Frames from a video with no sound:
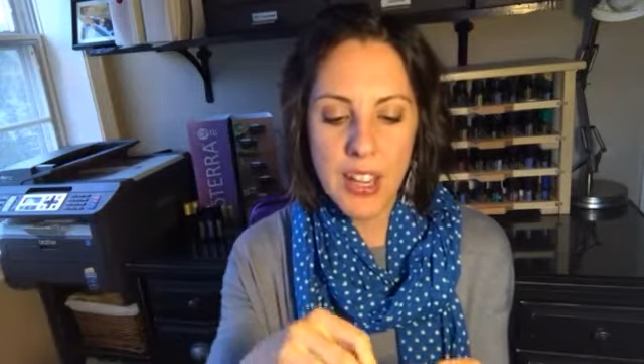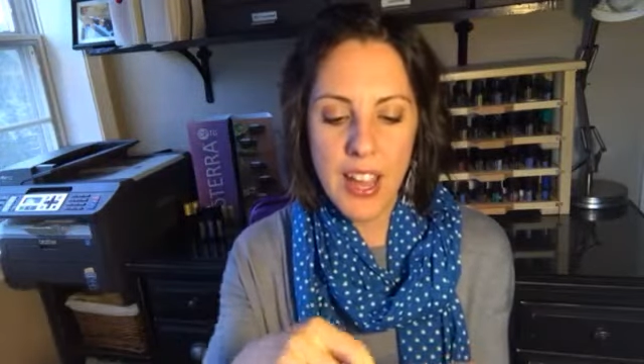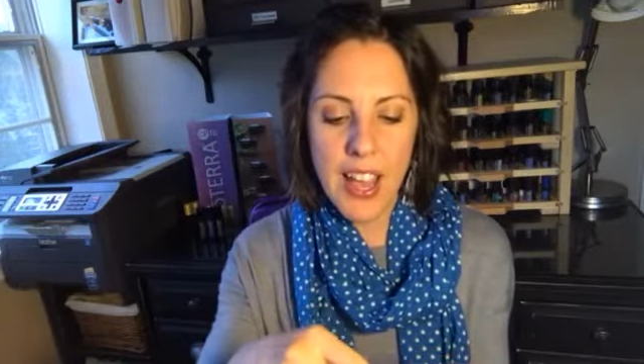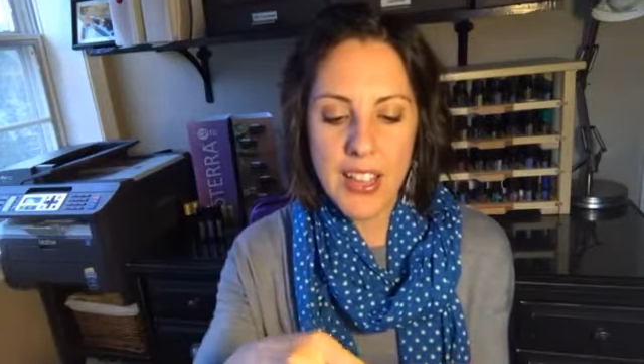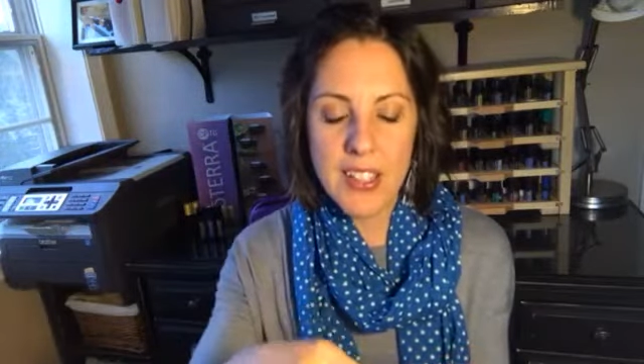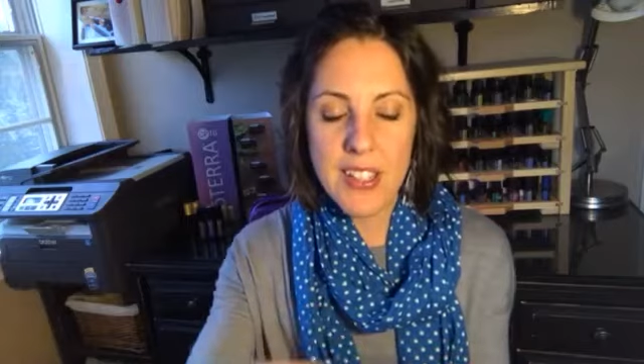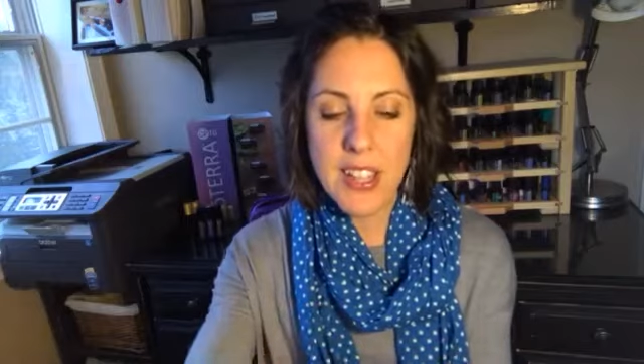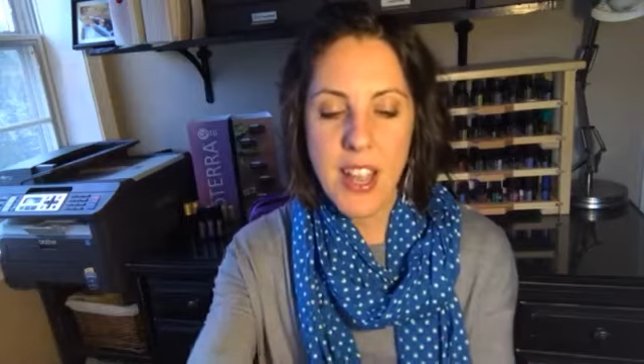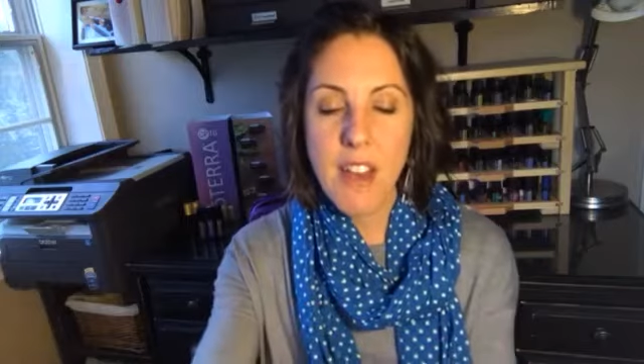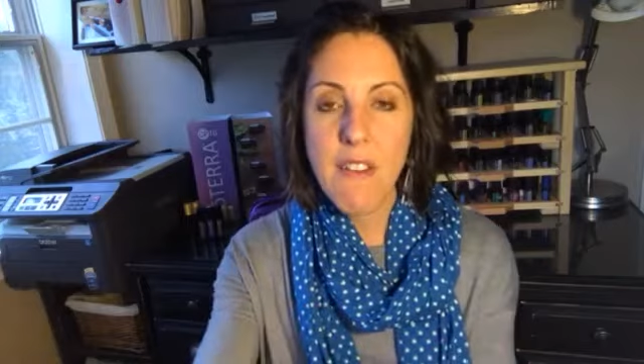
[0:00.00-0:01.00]
It has
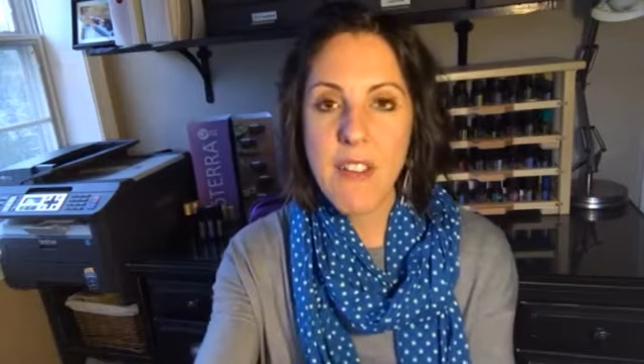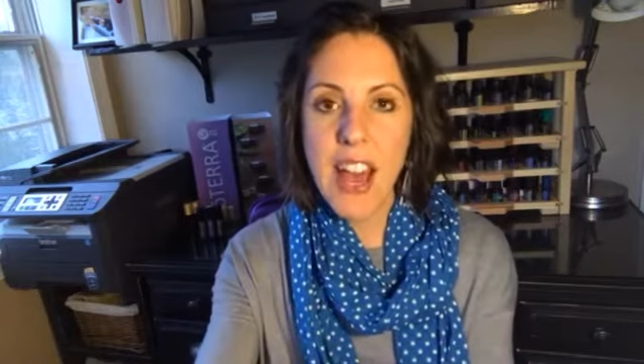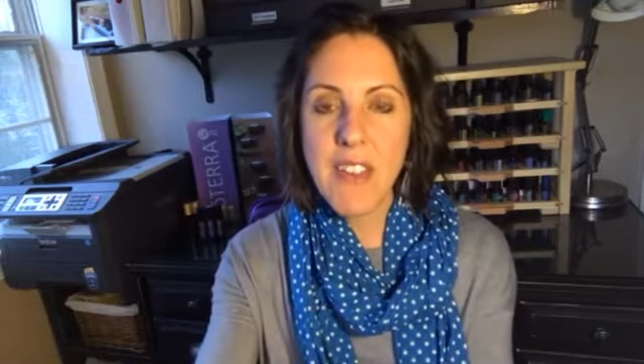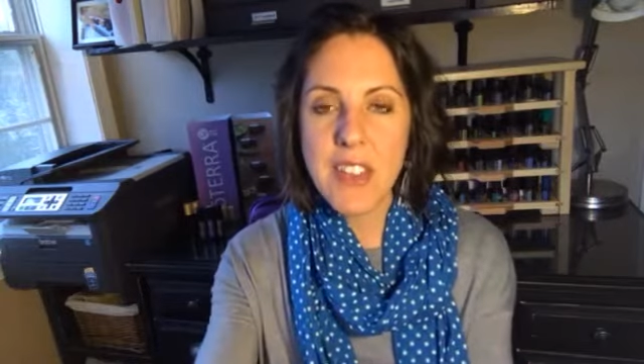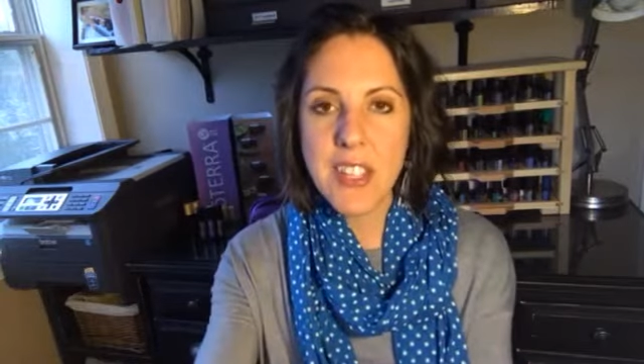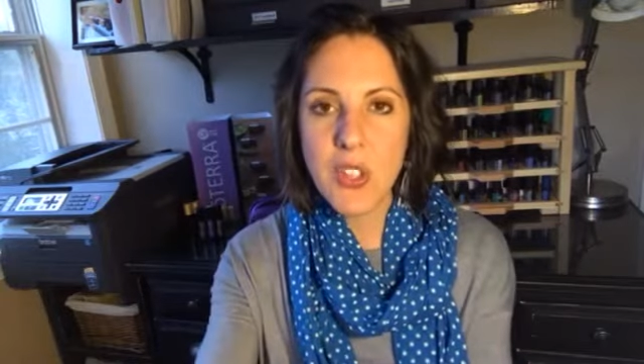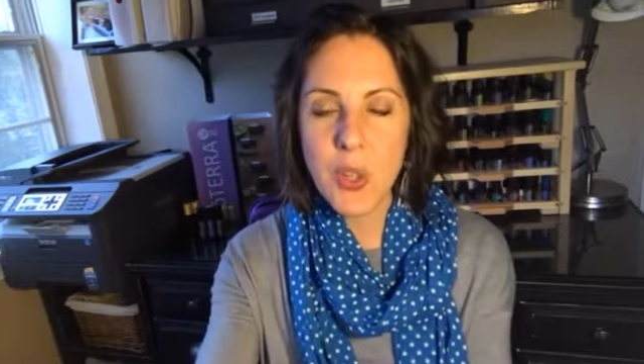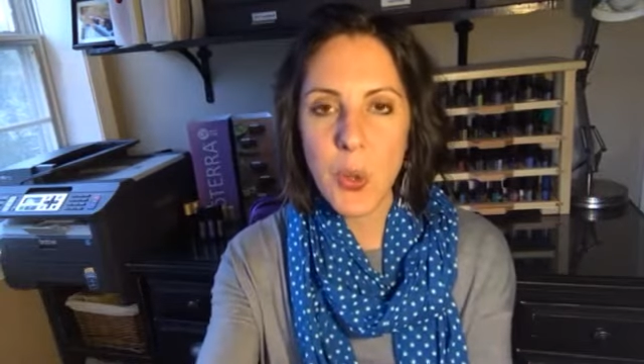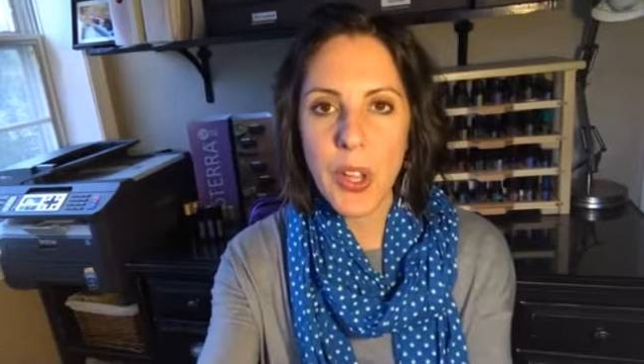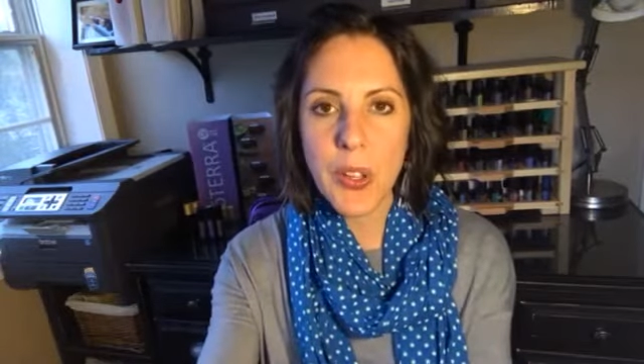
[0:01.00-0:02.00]
5
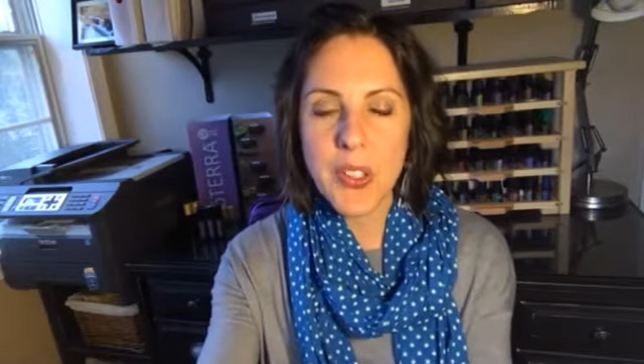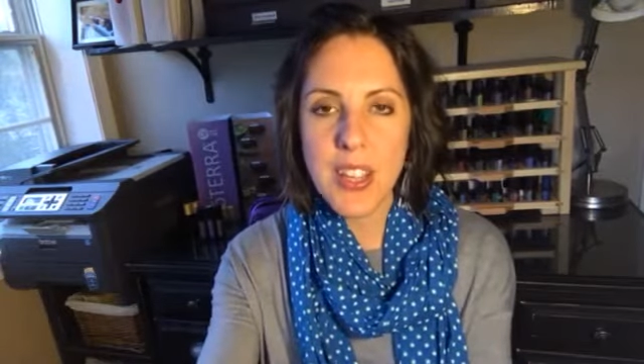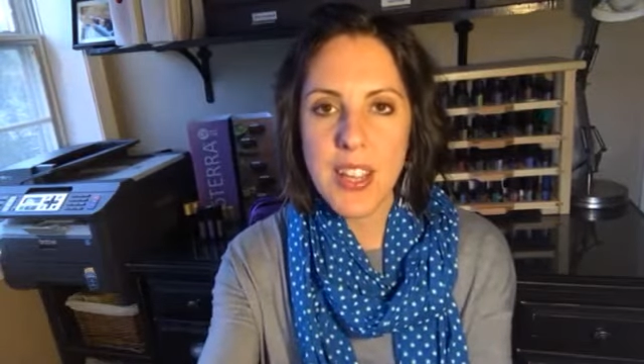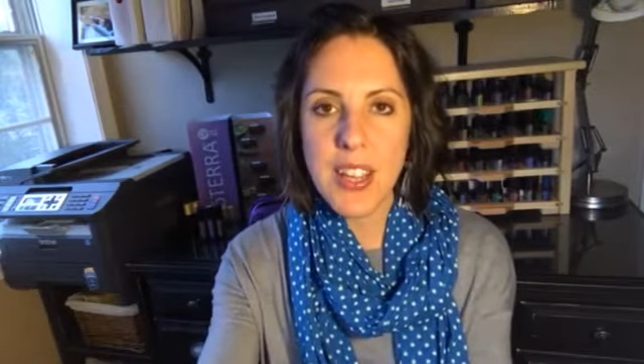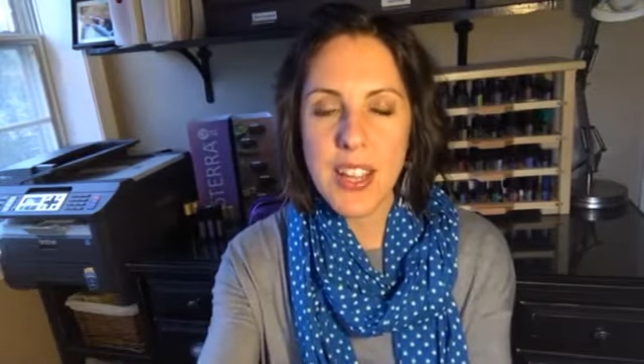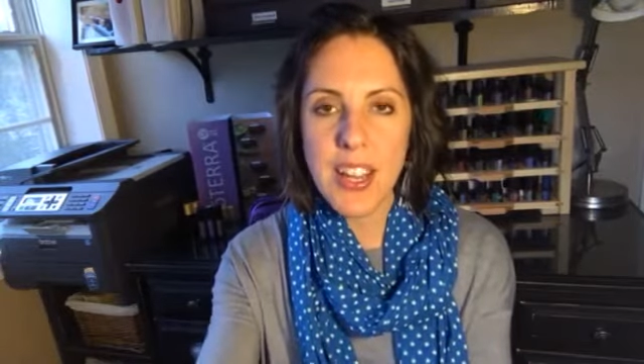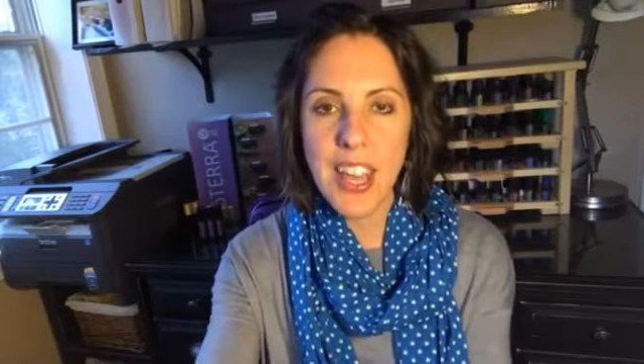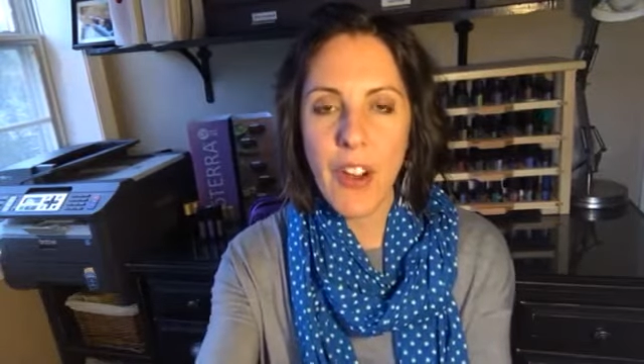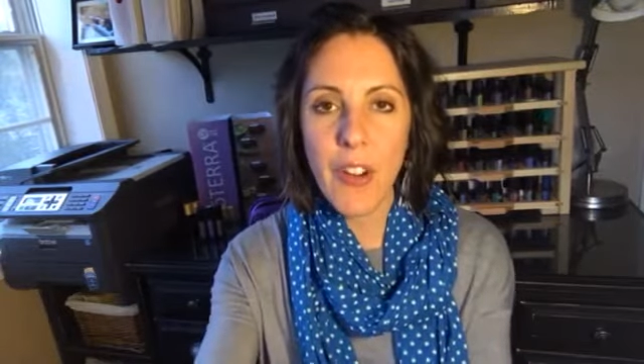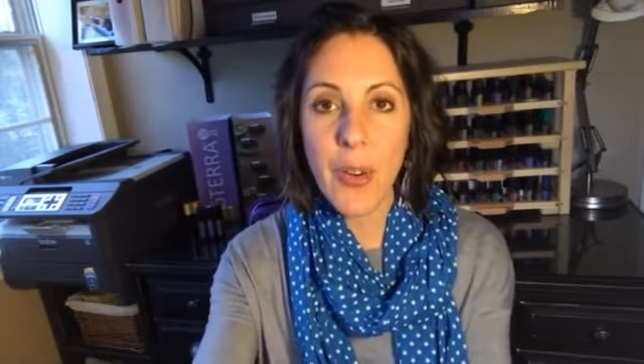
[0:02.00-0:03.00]
essential oils in it in a
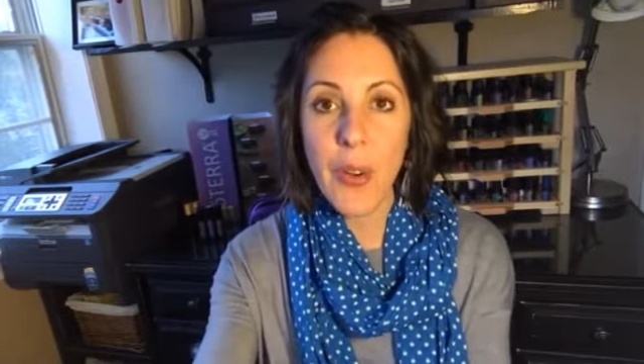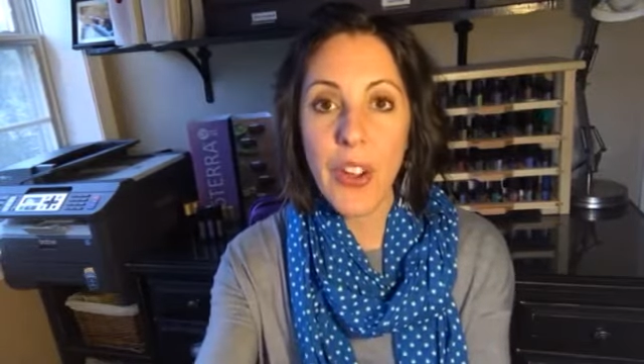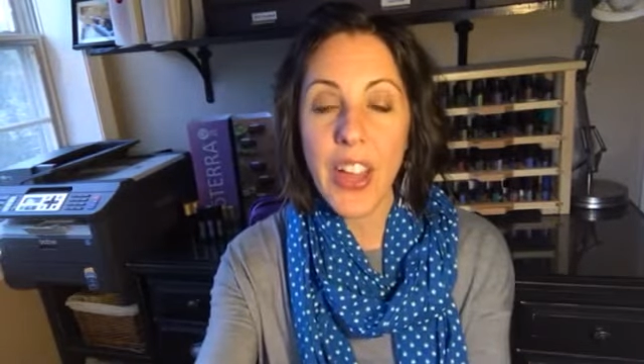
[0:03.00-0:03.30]
carrier oil,